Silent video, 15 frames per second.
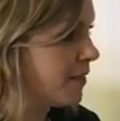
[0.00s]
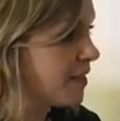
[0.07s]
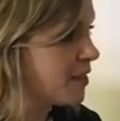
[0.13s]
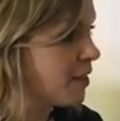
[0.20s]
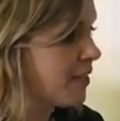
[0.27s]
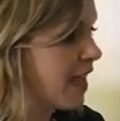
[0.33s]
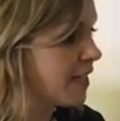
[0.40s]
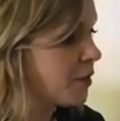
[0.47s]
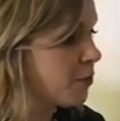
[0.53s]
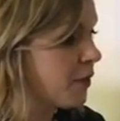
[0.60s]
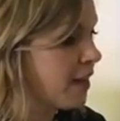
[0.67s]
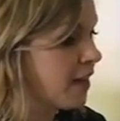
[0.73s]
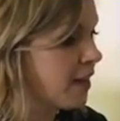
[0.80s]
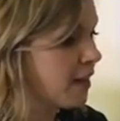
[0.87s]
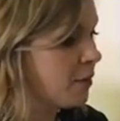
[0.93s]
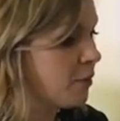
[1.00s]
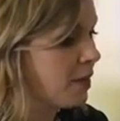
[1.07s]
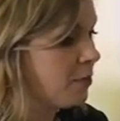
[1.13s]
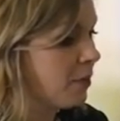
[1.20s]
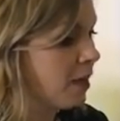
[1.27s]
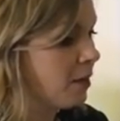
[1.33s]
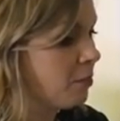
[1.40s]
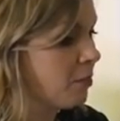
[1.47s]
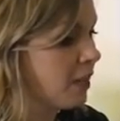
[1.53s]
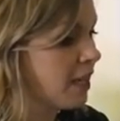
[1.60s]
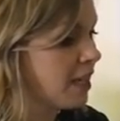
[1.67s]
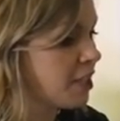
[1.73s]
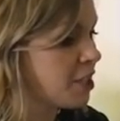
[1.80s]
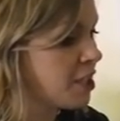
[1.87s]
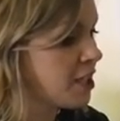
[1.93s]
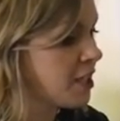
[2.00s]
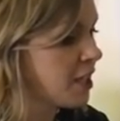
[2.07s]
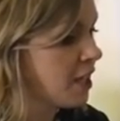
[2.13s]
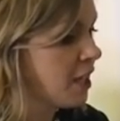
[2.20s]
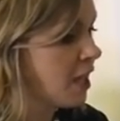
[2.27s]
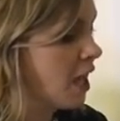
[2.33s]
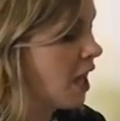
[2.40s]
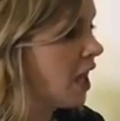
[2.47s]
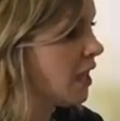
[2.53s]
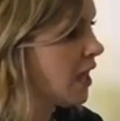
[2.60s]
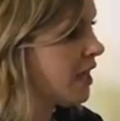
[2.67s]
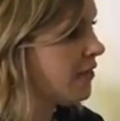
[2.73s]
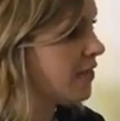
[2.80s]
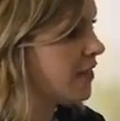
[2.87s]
So that's where we publish a lot of